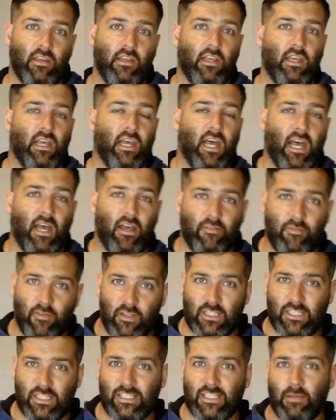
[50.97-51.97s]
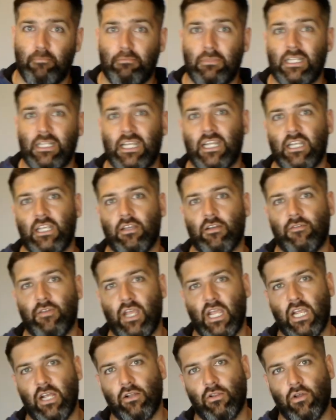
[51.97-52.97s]
have some degree of
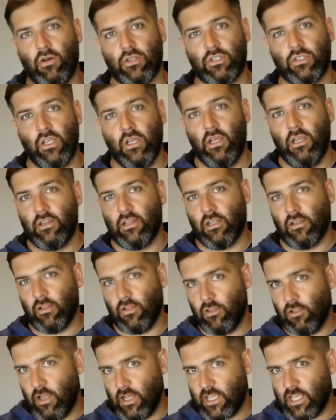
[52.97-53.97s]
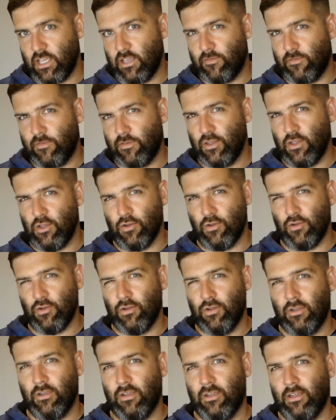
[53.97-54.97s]
hair loss. The lucky few
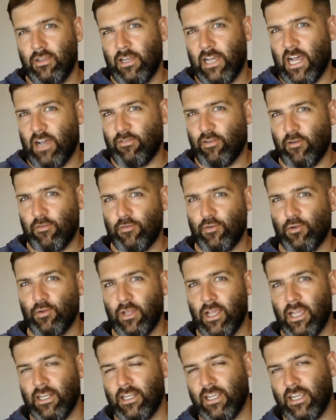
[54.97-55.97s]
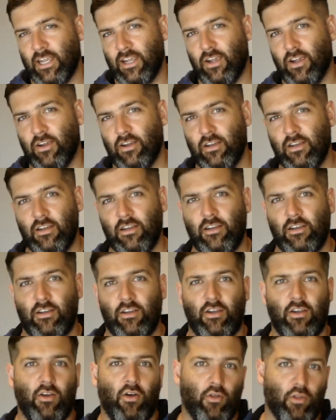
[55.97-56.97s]
have a full head of hair
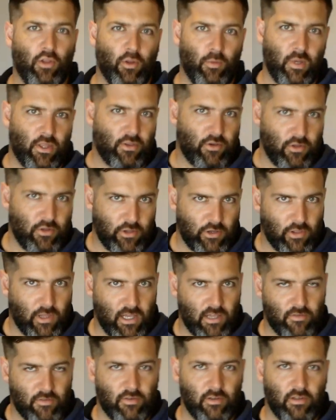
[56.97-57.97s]
all the way through their life.